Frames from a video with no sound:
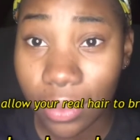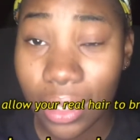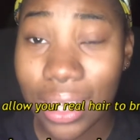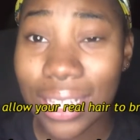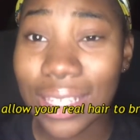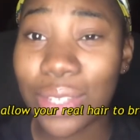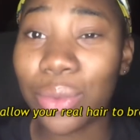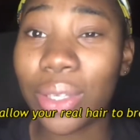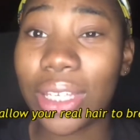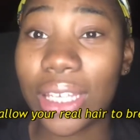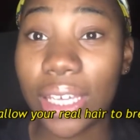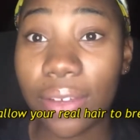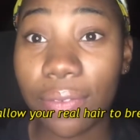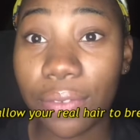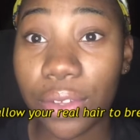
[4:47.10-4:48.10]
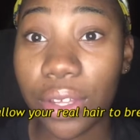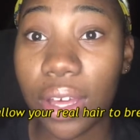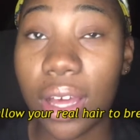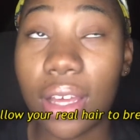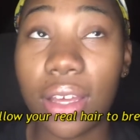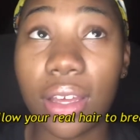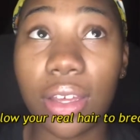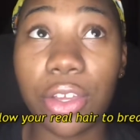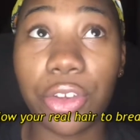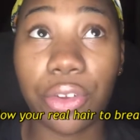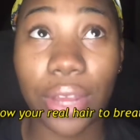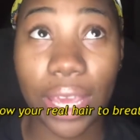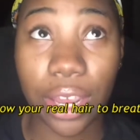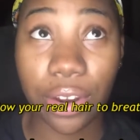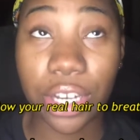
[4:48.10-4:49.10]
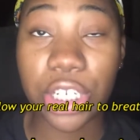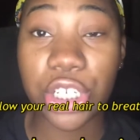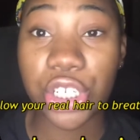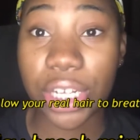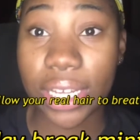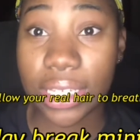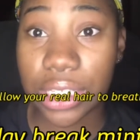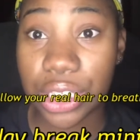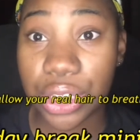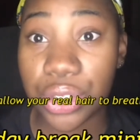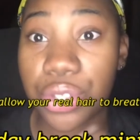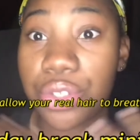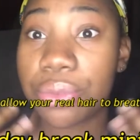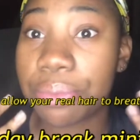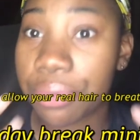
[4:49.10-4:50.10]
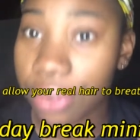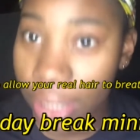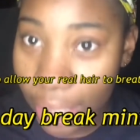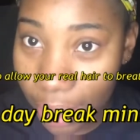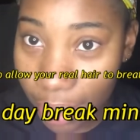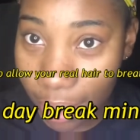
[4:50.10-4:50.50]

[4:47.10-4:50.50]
to give your hair a chance to breathe.